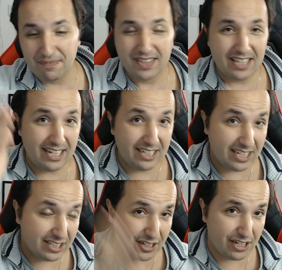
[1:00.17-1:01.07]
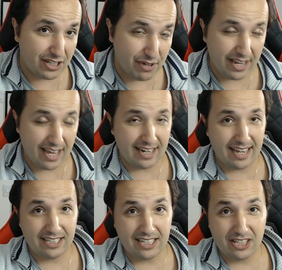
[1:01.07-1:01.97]
1933 and
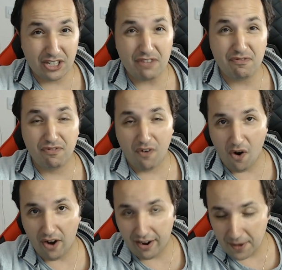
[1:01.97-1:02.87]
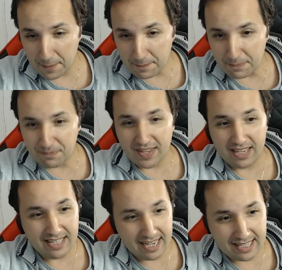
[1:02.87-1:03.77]
1934.
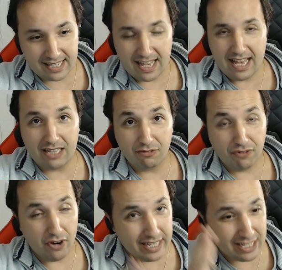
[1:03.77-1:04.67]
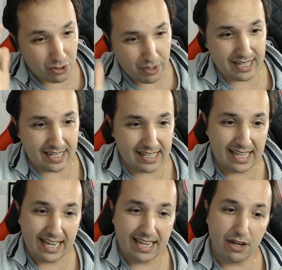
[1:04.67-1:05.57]
Yes, and for these
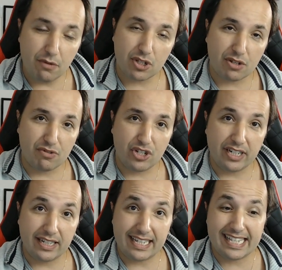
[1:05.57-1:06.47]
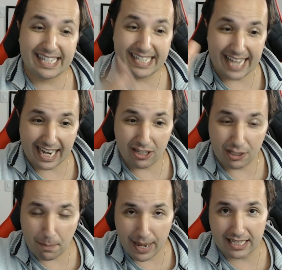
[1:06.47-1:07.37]
reasons he was considered the
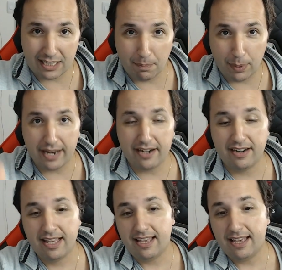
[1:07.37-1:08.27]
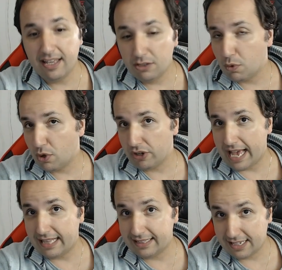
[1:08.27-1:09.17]
second best player in the world
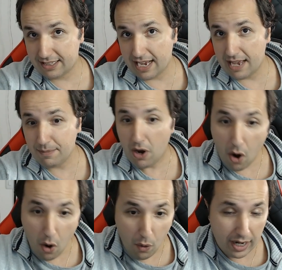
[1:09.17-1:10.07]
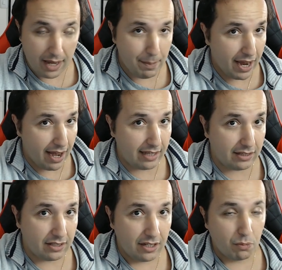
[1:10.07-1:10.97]
at this time, only
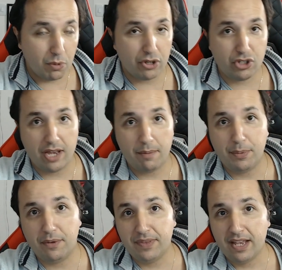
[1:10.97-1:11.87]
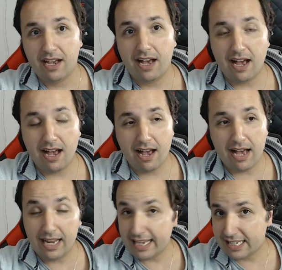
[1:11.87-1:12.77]
behind world champion
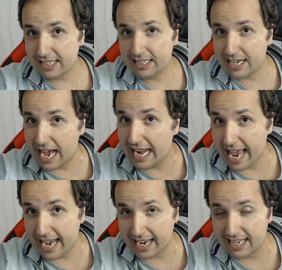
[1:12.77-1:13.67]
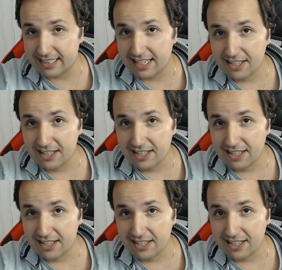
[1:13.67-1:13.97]
Alexander Alekhine.